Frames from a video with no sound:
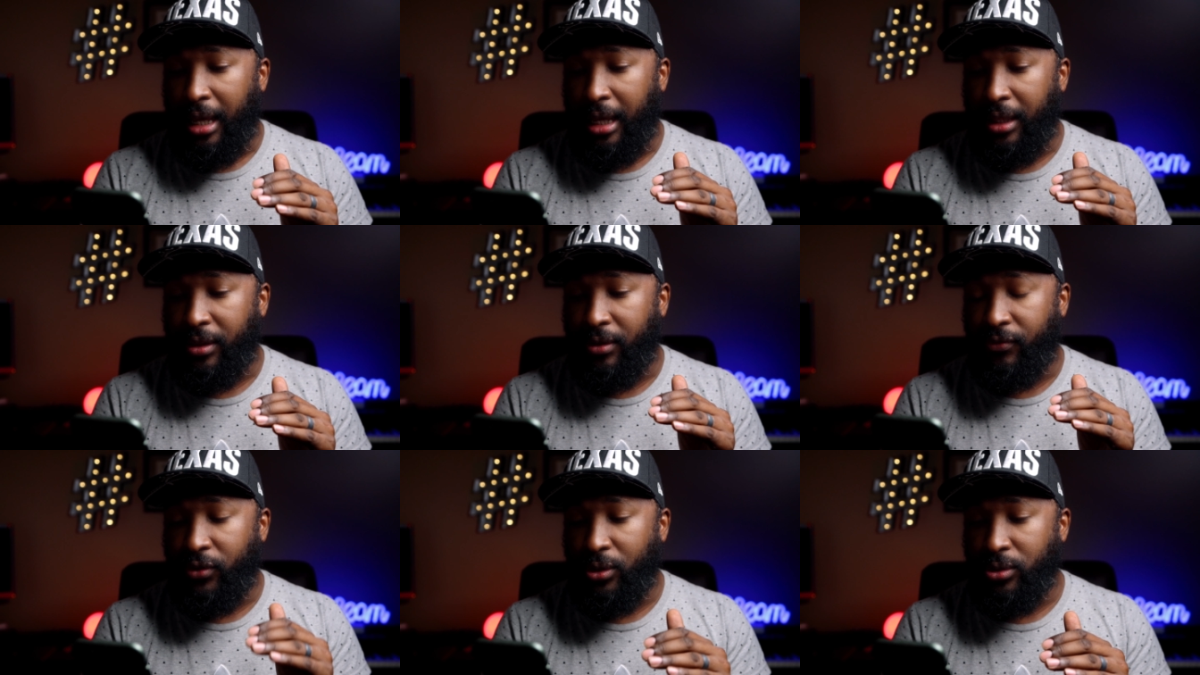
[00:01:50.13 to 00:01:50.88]
and the
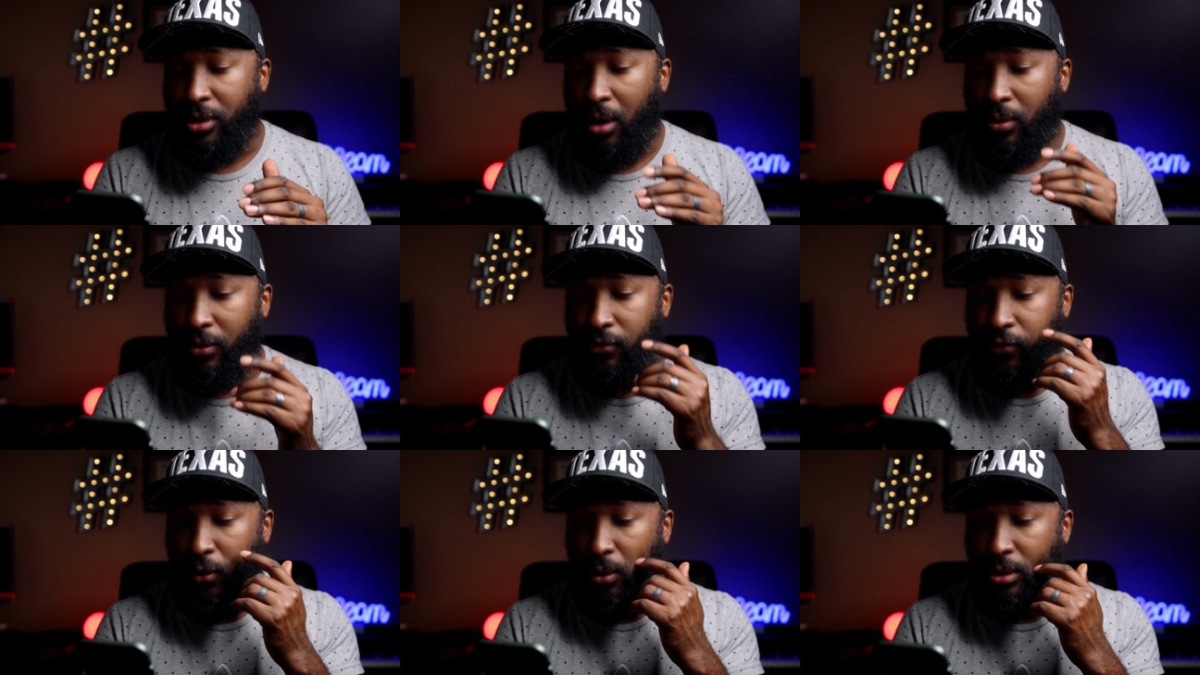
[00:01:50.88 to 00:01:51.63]
views are only
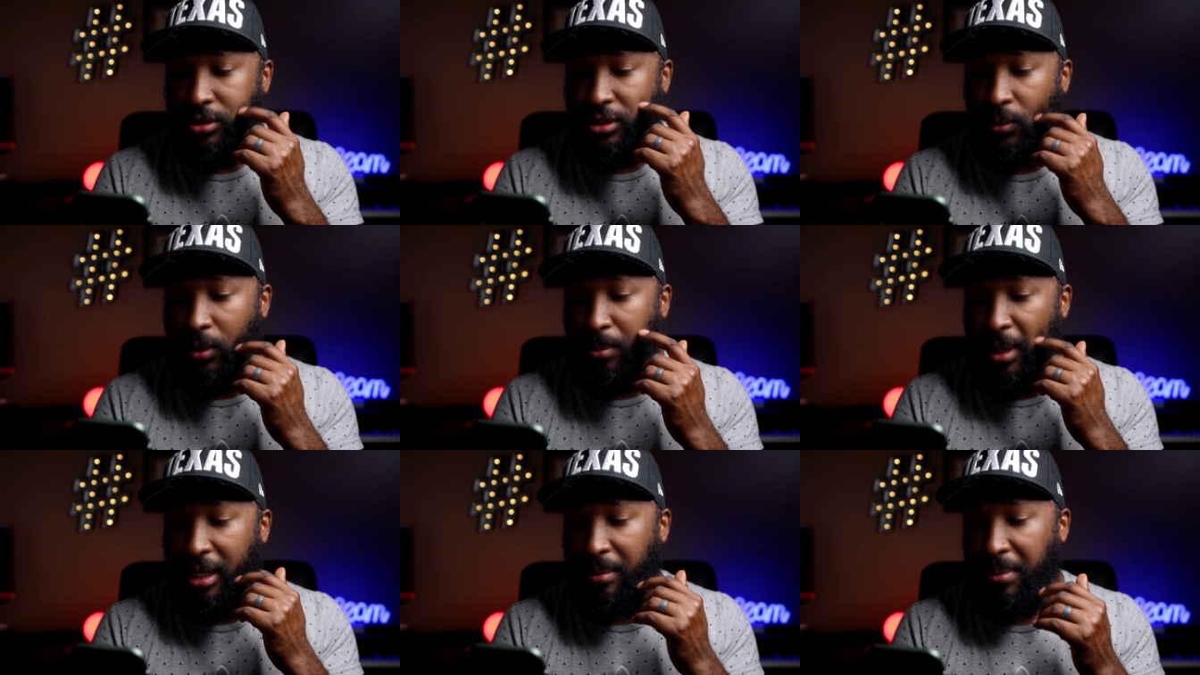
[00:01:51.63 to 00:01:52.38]
four. Someone
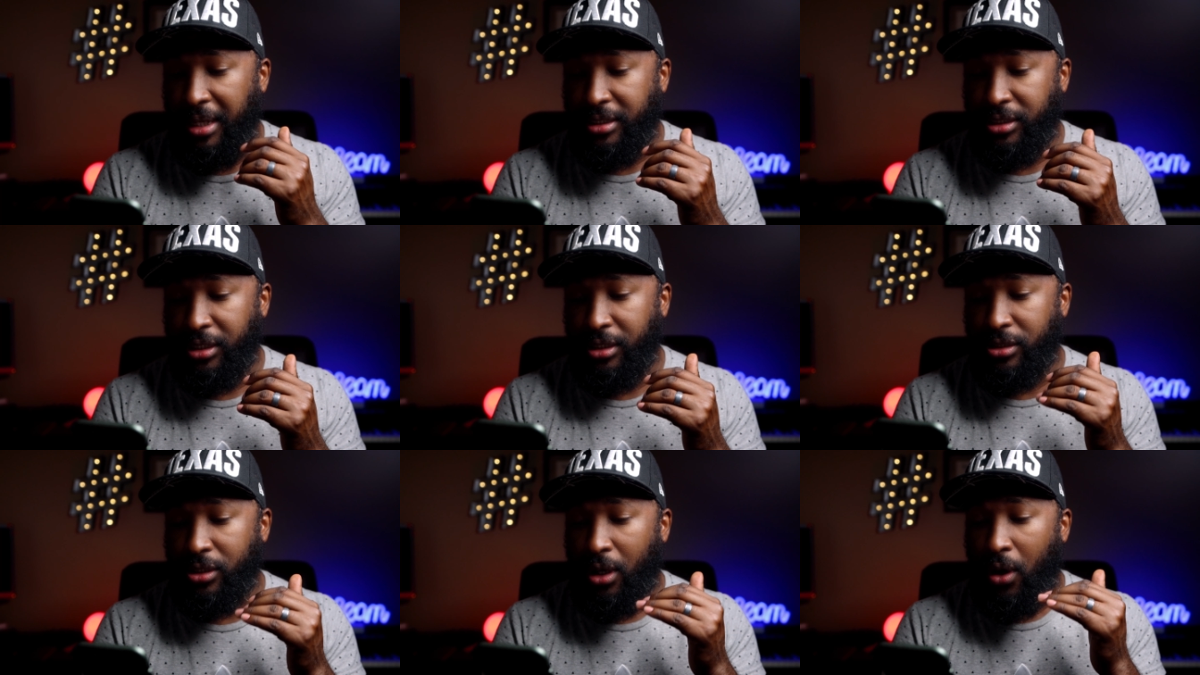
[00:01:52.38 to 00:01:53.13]
make it make
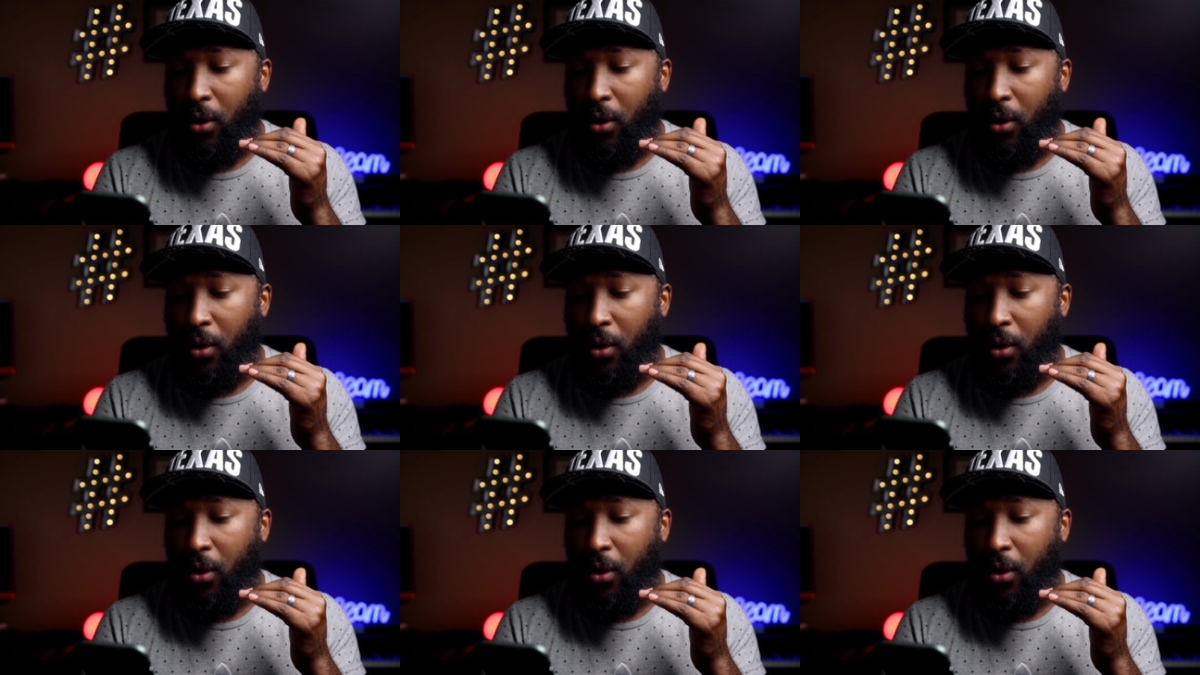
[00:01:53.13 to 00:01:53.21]
sense.